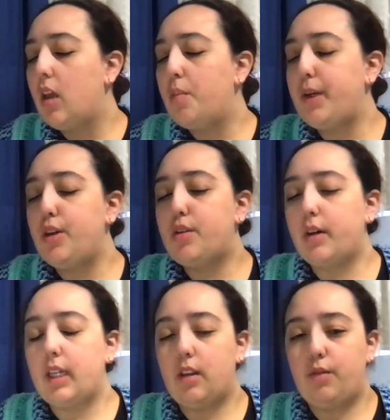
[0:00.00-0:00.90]
But you
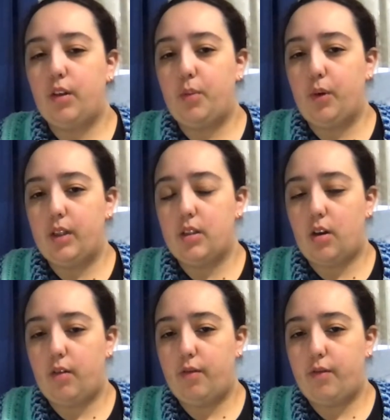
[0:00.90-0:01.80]
don't get the viewpoints
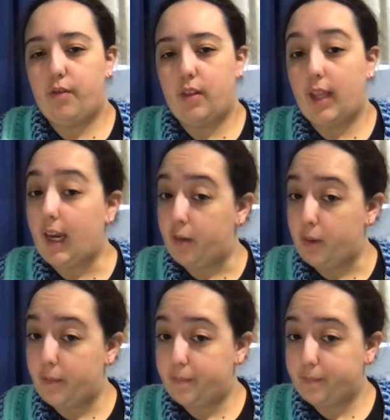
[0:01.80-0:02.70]
of the gunmen.